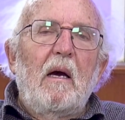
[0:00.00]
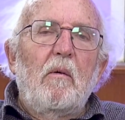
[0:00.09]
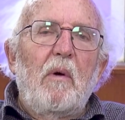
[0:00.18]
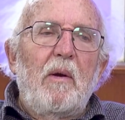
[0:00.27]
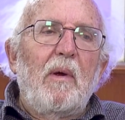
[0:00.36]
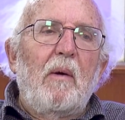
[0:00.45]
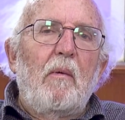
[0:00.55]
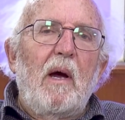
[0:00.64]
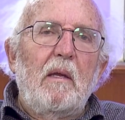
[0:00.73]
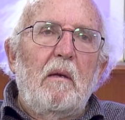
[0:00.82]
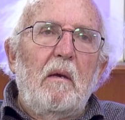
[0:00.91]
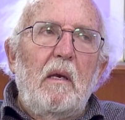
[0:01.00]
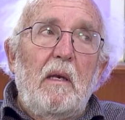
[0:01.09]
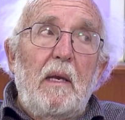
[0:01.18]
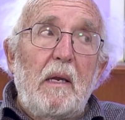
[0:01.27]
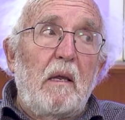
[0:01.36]
when we went
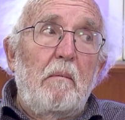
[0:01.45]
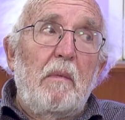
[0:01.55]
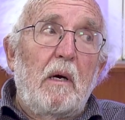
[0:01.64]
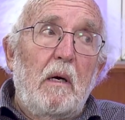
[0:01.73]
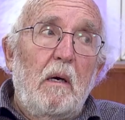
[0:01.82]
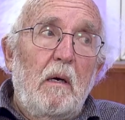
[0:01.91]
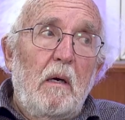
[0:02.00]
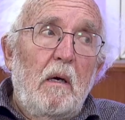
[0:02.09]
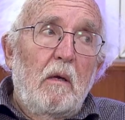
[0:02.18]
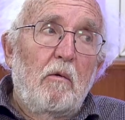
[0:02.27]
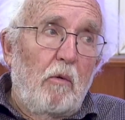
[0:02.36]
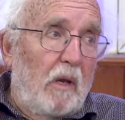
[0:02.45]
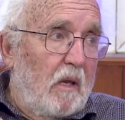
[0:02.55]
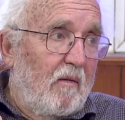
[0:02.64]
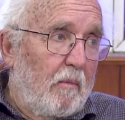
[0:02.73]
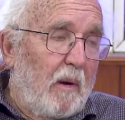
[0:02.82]
in December to
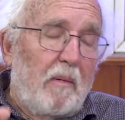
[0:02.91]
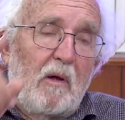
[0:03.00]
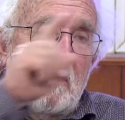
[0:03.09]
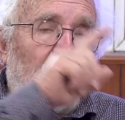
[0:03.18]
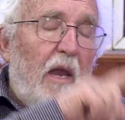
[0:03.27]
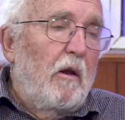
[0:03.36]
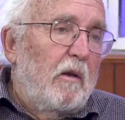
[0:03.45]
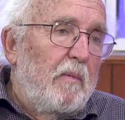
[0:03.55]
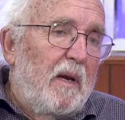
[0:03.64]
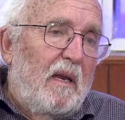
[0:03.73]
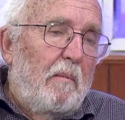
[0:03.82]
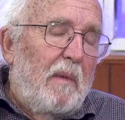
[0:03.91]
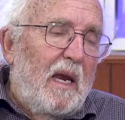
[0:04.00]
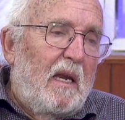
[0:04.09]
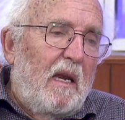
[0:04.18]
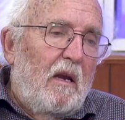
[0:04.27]
receive the prize, because the announcement is
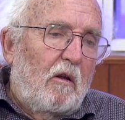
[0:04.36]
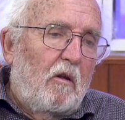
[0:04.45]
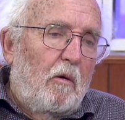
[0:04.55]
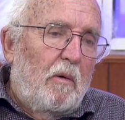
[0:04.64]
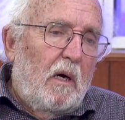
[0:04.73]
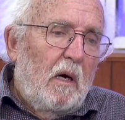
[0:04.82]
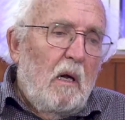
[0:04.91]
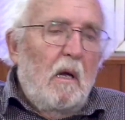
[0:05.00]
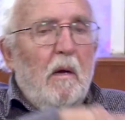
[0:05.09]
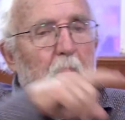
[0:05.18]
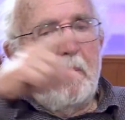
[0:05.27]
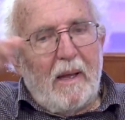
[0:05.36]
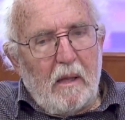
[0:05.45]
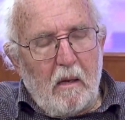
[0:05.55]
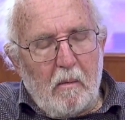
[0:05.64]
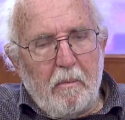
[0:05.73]
made in October,
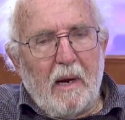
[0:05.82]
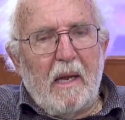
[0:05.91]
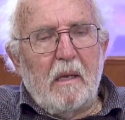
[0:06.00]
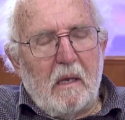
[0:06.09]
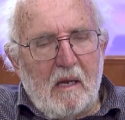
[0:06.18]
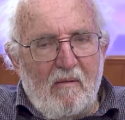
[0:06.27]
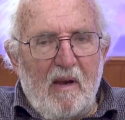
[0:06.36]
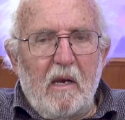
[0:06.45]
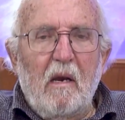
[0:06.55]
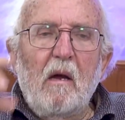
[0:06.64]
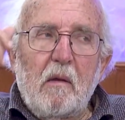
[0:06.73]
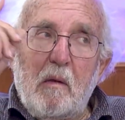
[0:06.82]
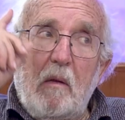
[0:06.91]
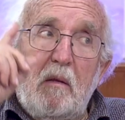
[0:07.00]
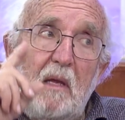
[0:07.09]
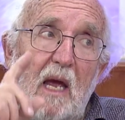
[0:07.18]
but the prize is given
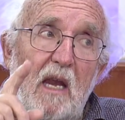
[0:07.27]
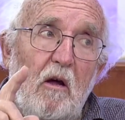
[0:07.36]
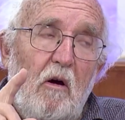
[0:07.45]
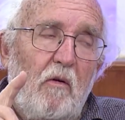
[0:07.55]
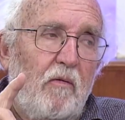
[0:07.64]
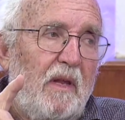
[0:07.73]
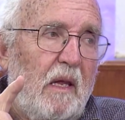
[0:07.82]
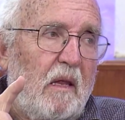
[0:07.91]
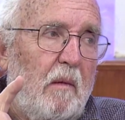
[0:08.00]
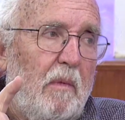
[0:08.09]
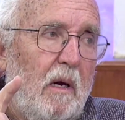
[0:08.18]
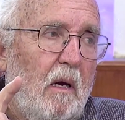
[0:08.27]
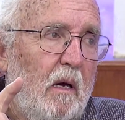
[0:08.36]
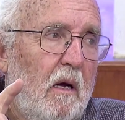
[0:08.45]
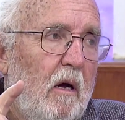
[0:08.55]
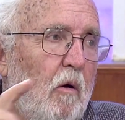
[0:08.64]
the 10th of December.
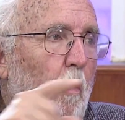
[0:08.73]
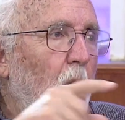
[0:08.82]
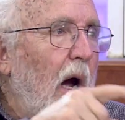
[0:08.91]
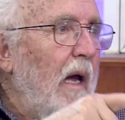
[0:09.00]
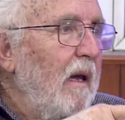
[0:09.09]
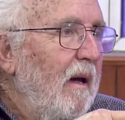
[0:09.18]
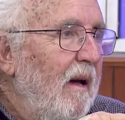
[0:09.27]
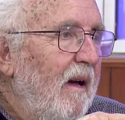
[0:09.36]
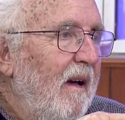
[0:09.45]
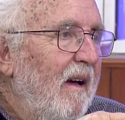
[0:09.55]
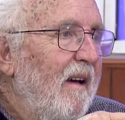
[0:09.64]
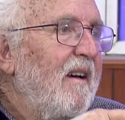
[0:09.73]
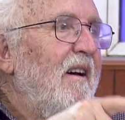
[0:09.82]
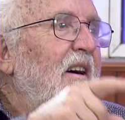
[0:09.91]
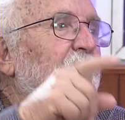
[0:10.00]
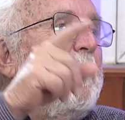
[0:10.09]
Why?
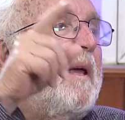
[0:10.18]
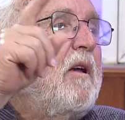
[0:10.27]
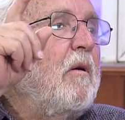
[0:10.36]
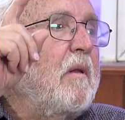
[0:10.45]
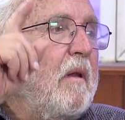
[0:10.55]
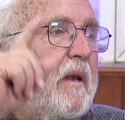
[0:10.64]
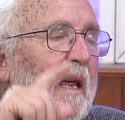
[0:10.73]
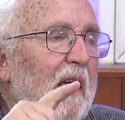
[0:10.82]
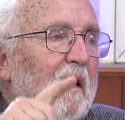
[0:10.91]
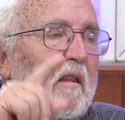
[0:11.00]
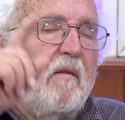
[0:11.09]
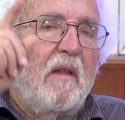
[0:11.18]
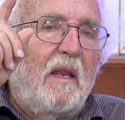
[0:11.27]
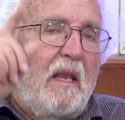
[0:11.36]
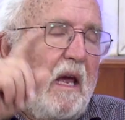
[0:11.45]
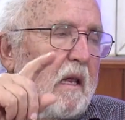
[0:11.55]
Because the date of the
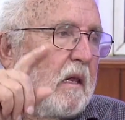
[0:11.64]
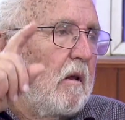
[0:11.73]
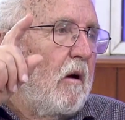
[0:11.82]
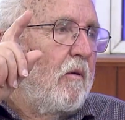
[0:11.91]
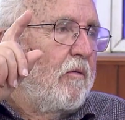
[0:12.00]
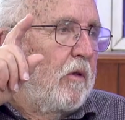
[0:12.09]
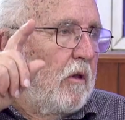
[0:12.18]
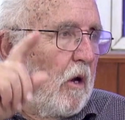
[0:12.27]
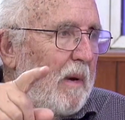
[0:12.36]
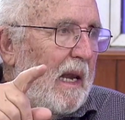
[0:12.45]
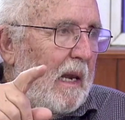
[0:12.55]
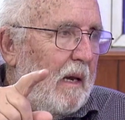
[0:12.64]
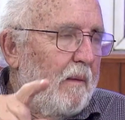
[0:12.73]
death of Nobel.